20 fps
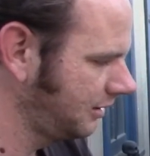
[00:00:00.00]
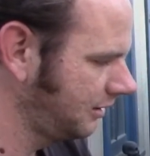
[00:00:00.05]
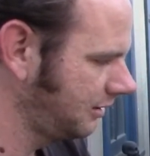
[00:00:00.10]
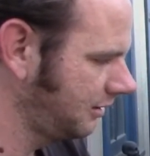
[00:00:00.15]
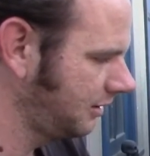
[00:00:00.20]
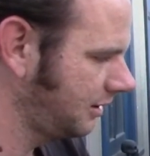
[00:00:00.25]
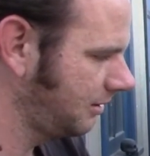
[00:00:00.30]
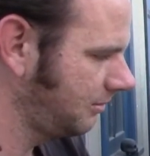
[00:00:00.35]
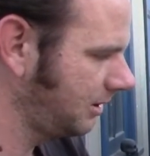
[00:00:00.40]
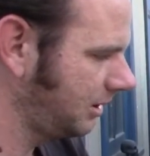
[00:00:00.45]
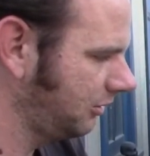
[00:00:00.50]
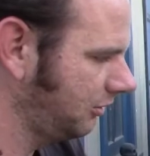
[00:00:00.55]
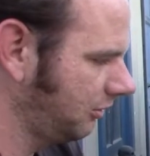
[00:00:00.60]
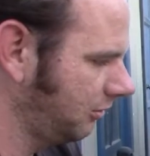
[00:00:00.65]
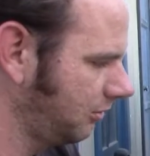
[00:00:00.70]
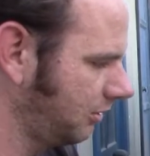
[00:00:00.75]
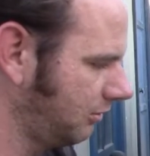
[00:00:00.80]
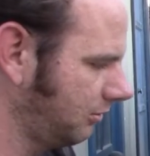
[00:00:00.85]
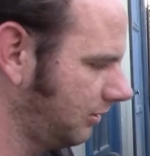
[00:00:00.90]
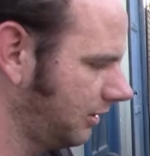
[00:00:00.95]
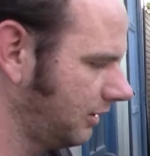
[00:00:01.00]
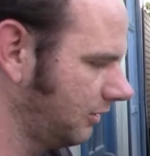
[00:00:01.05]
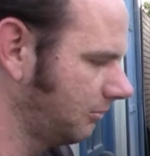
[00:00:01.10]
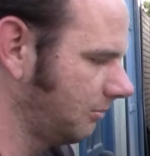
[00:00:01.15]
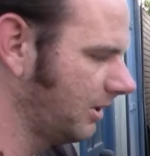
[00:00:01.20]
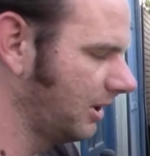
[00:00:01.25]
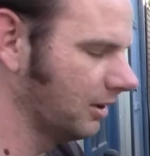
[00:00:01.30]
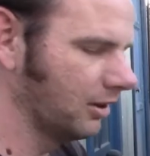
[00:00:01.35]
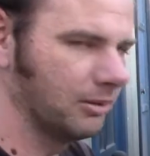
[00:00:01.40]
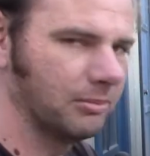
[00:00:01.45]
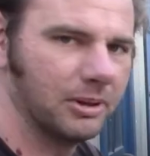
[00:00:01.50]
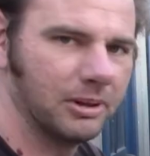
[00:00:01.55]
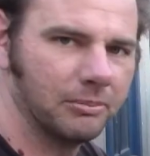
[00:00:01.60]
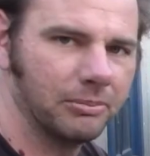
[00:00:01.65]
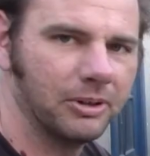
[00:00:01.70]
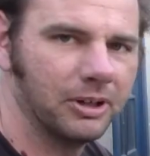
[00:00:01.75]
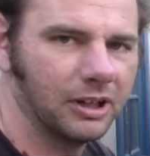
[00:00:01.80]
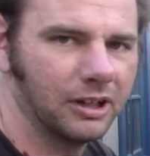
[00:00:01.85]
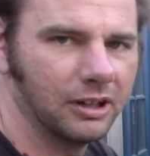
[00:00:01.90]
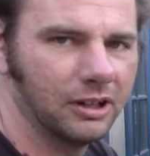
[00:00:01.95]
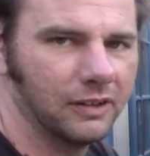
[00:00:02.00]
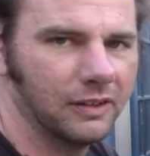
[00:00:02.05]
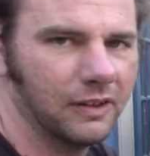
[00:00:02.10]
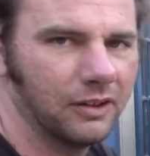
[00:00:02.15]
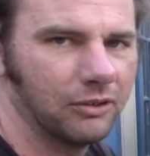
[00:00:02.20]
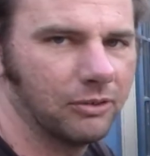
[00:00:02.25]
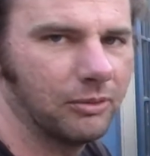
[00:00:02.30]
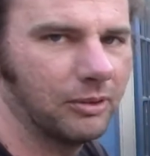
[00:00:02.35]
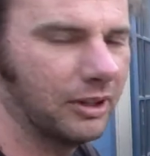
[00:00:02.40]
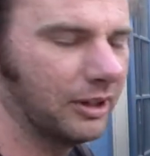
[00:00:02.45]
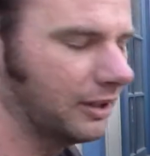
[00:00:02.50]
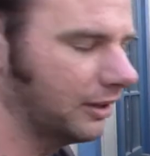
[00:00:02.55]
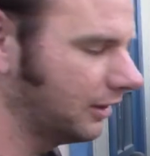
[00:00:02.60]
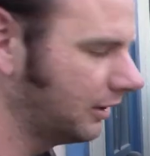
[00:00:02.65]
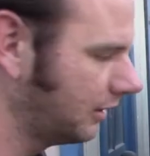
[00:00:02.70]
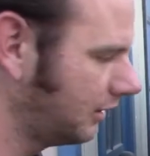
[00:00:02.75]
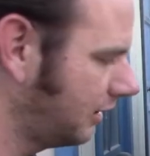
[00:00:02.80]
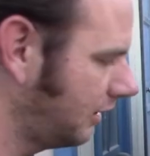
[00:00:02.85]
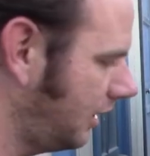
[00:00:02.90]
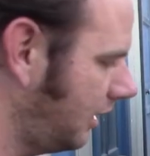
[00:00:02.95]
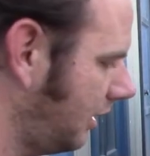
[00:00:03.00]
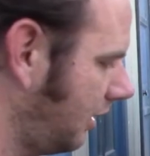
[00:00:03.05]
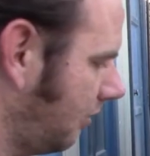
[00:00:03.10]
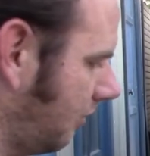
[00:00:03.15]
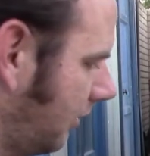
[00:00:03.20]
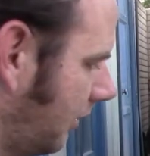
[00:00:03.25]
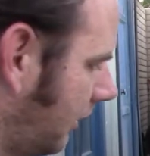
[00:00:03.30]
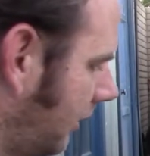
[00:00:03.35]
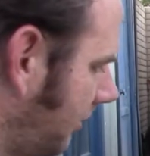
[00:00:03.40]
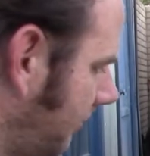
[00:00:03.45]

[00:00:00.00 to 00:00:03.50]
I'm not sure which way is better, but I'm putting it on this way anyway.